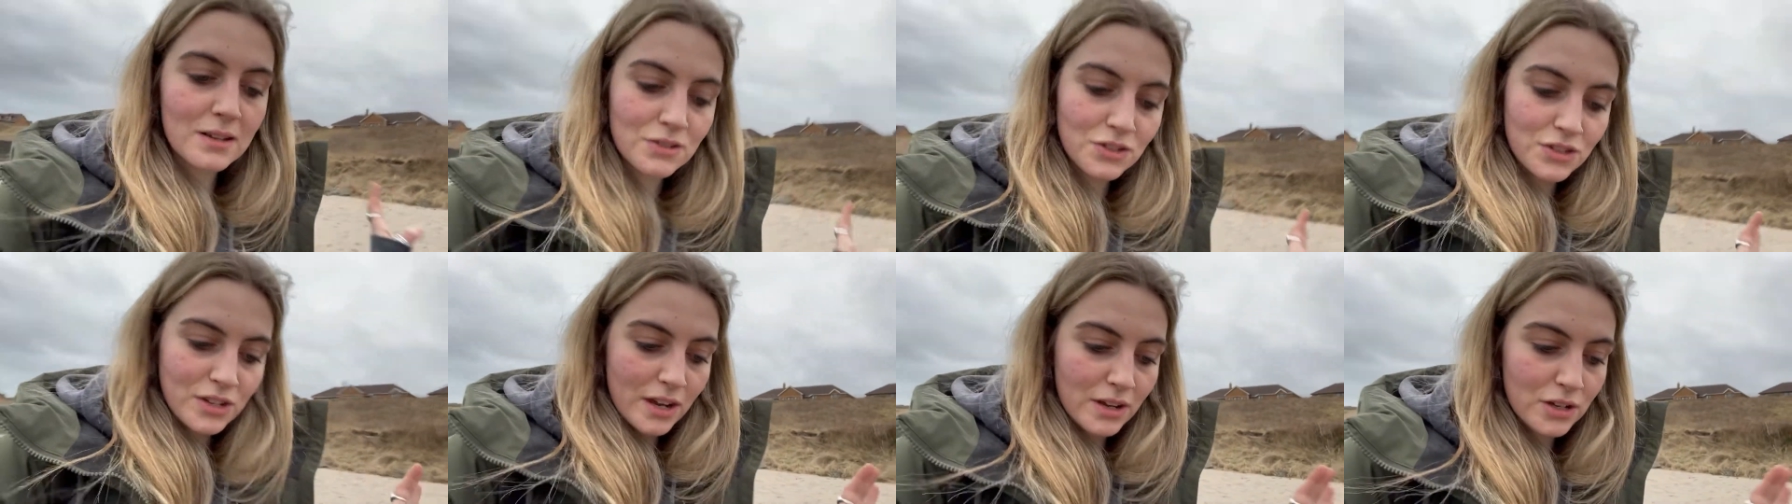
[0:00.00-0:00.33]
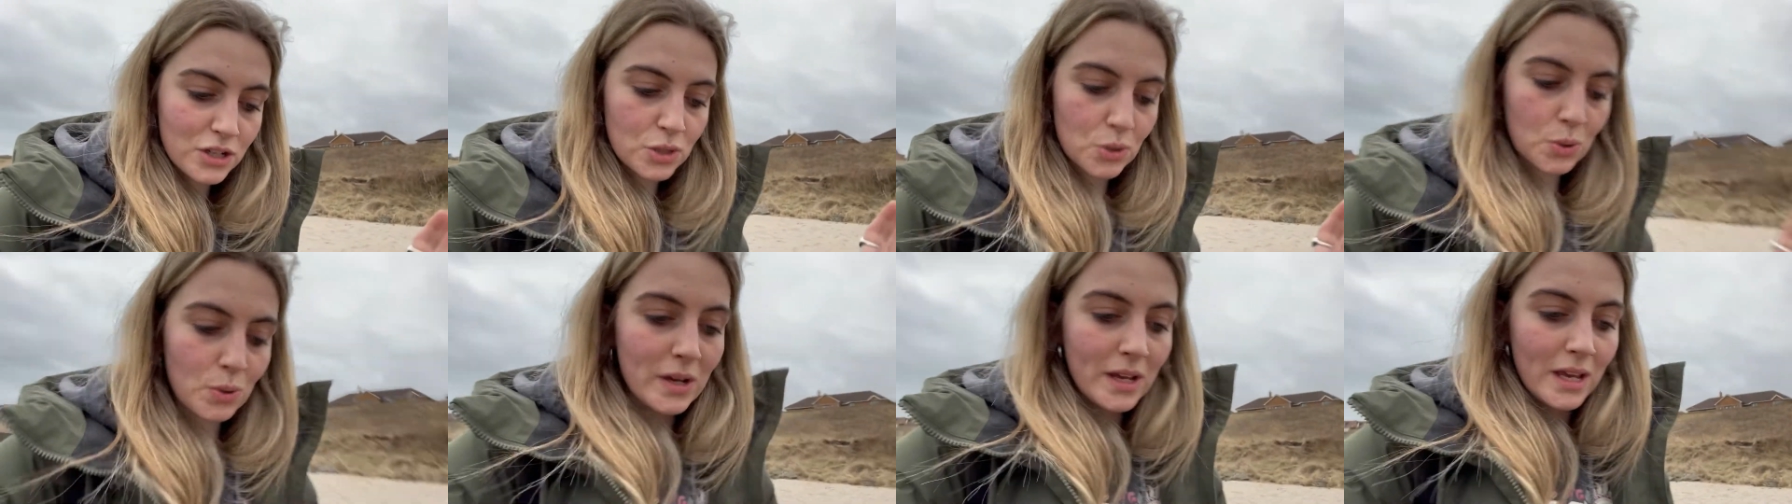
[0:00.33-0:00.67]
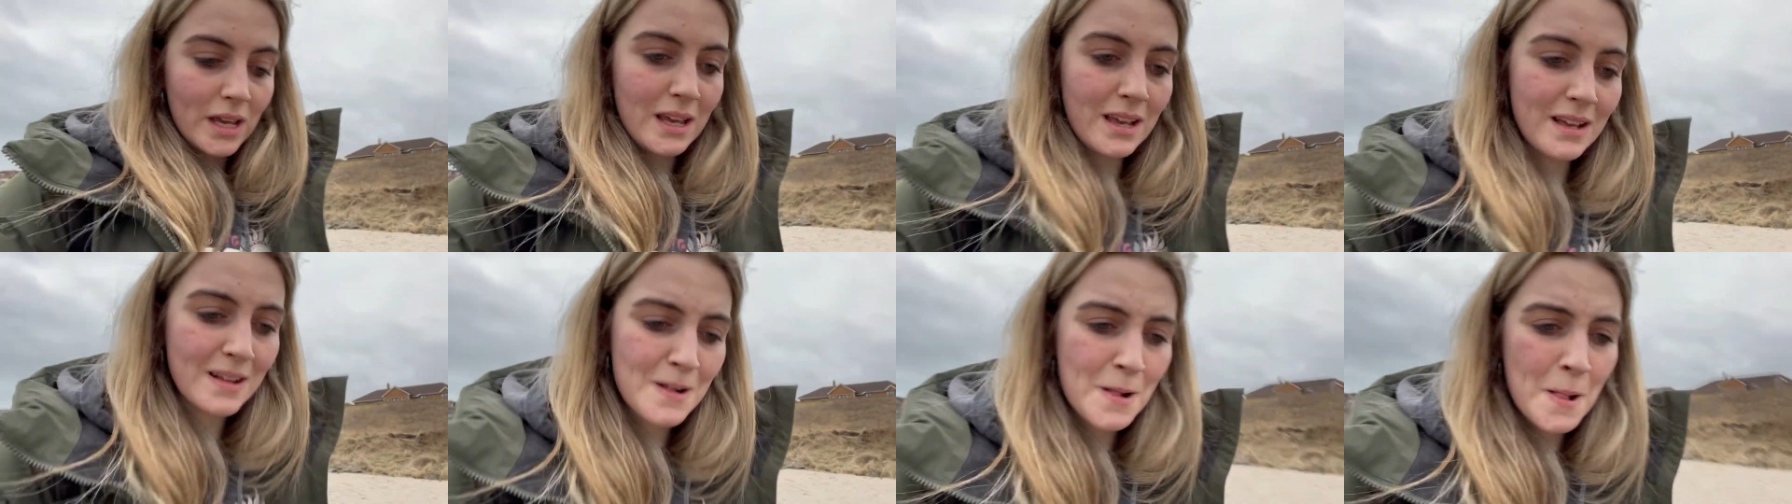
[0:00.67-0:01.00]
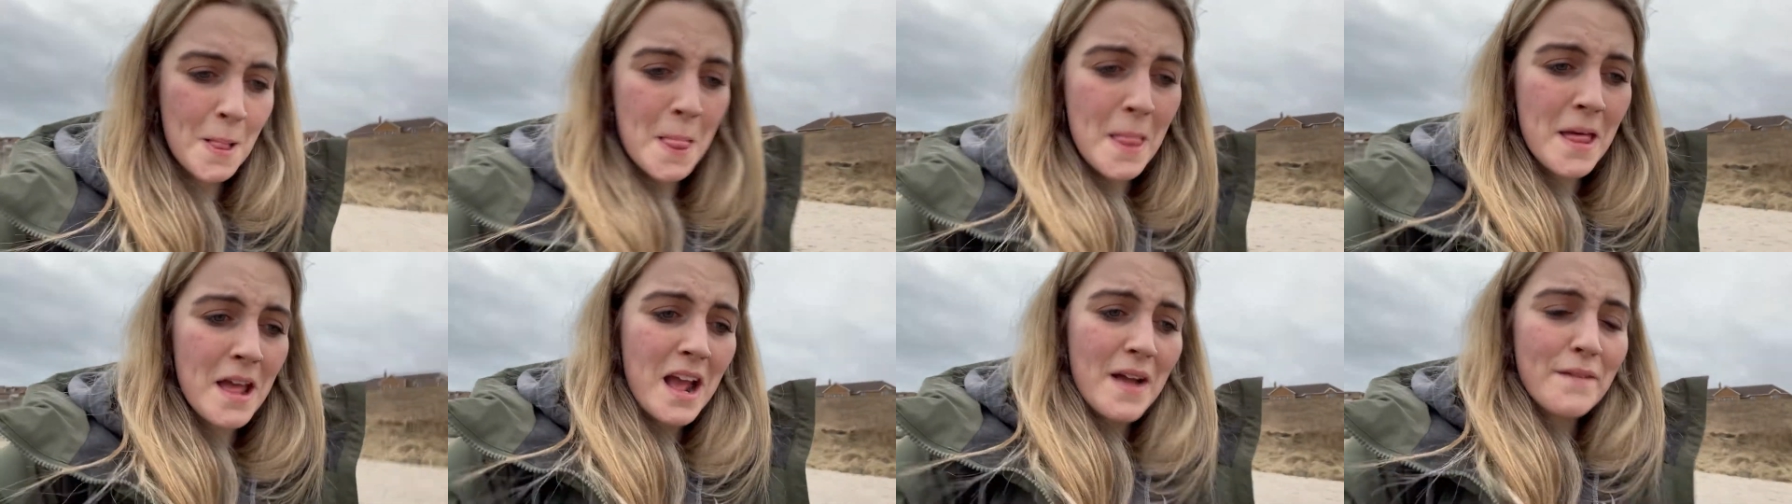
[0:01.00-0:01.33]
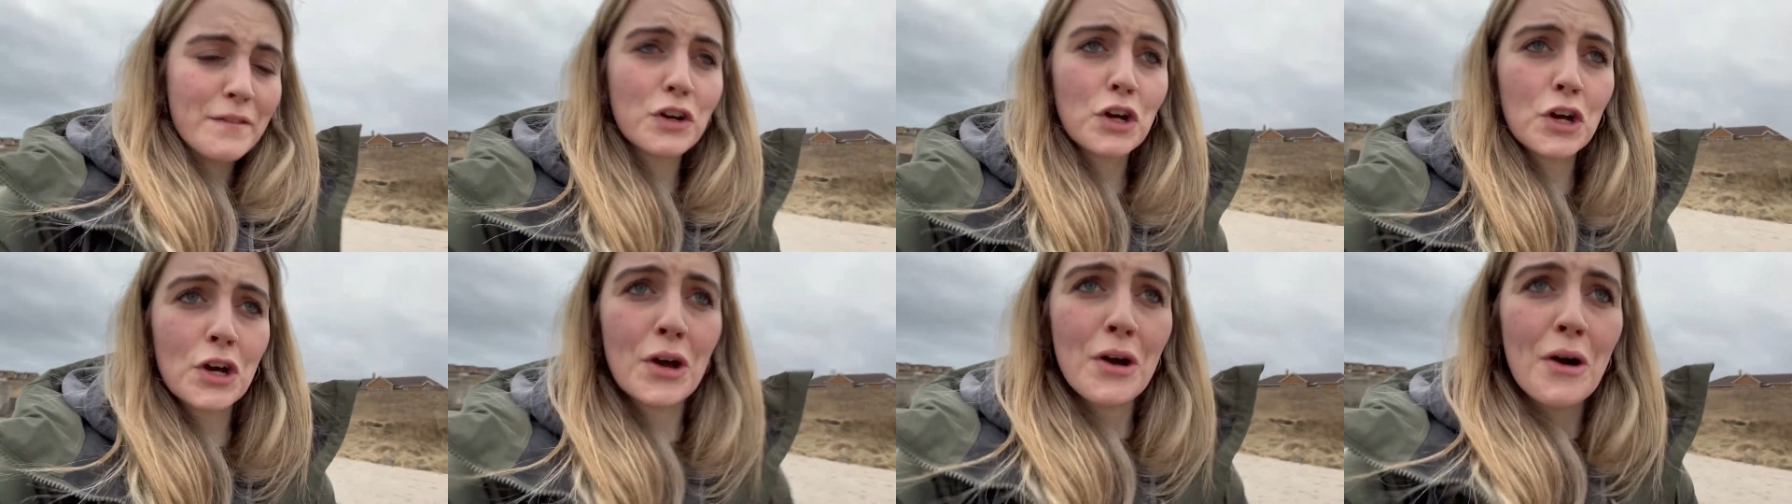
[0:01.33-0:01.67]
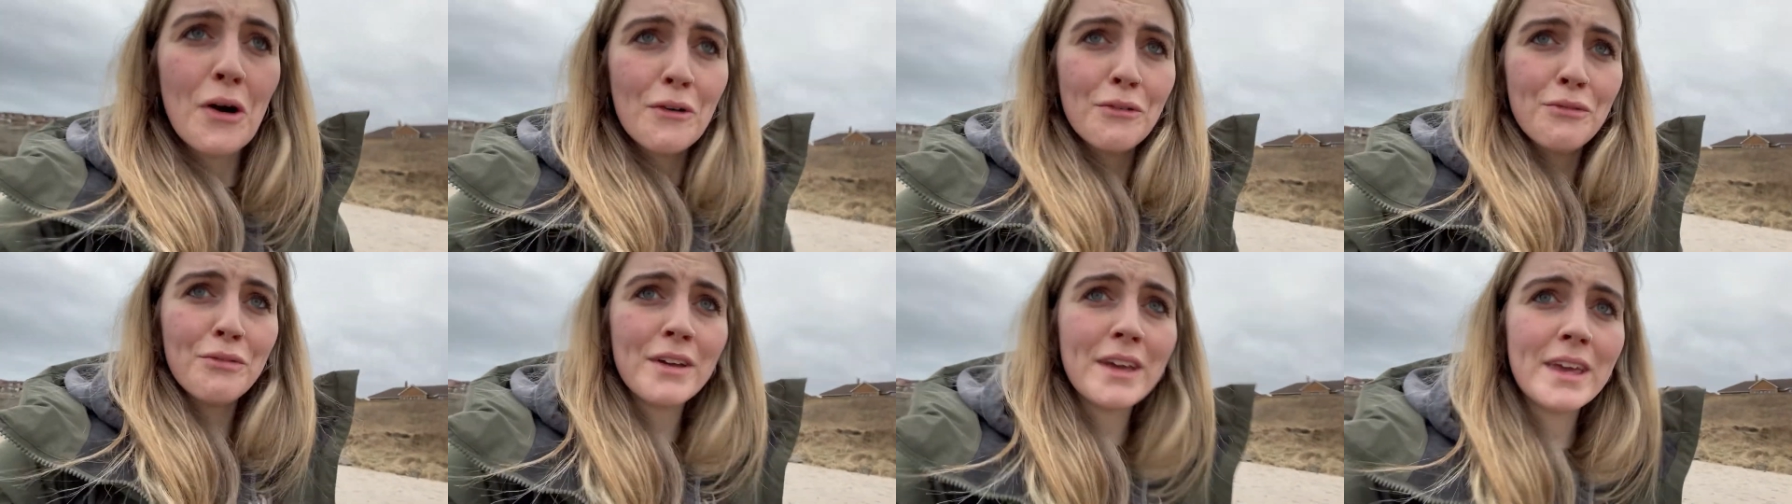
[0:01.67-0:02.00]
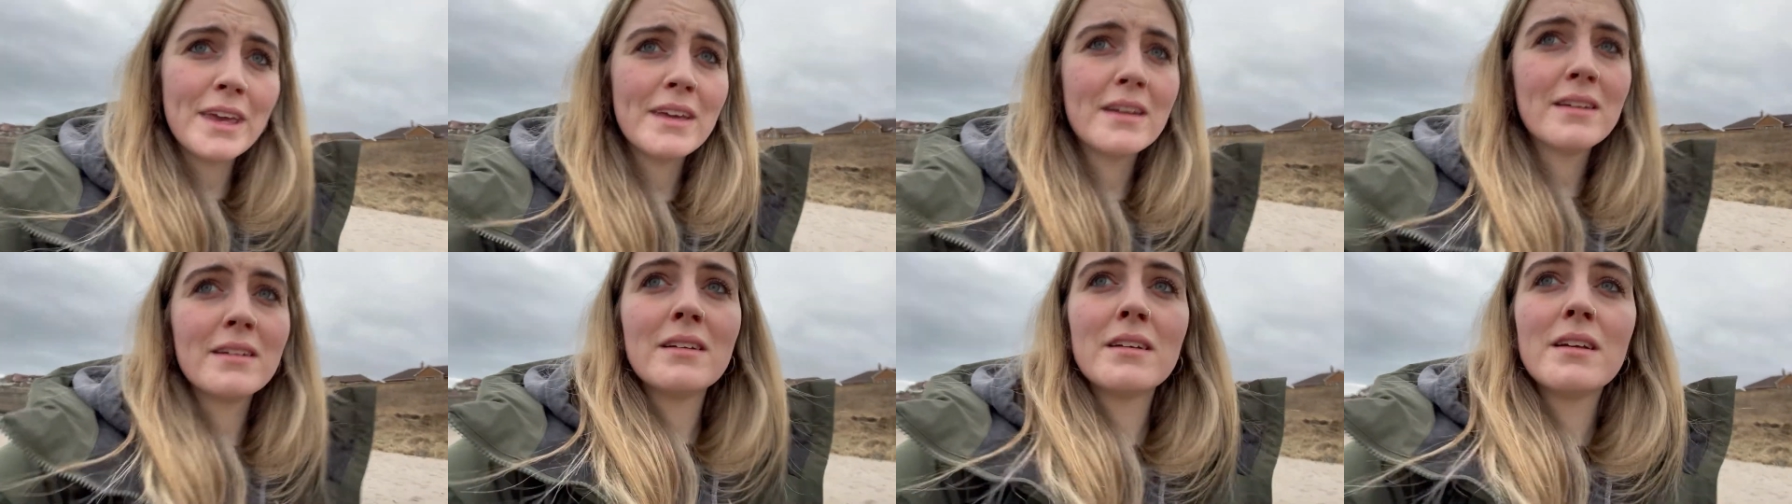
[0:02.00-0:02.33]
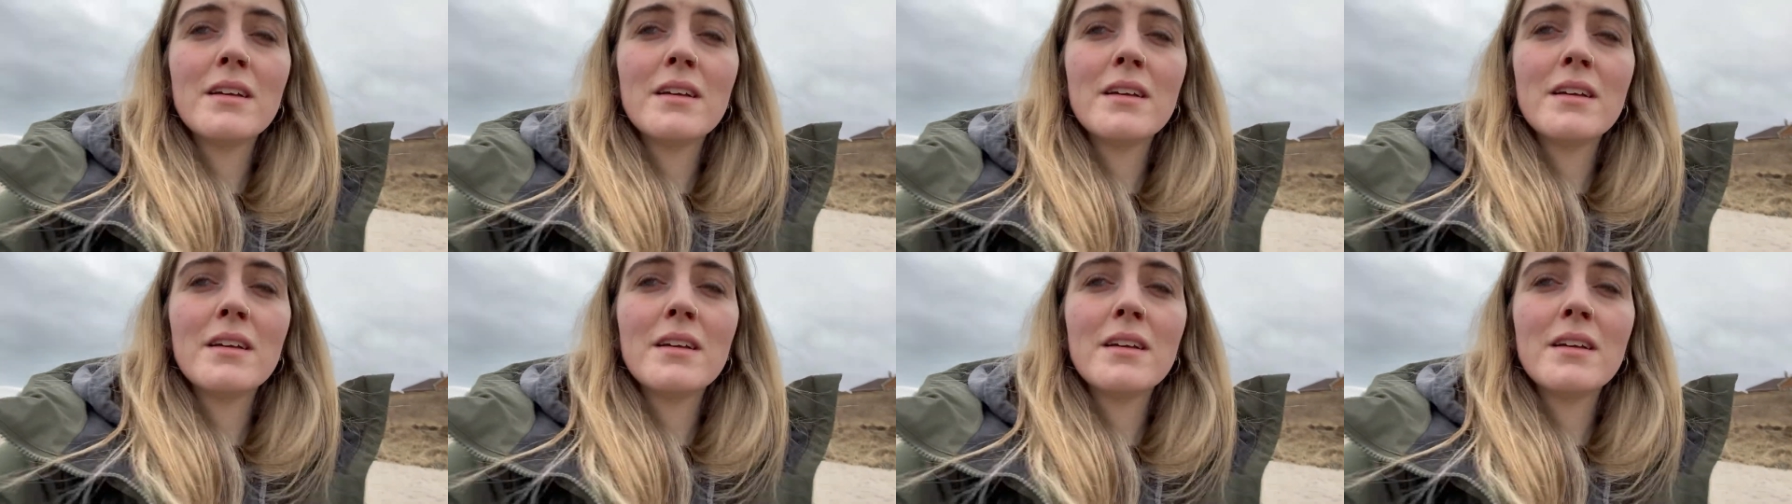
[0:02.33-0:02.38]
sanctuary, have a coffee,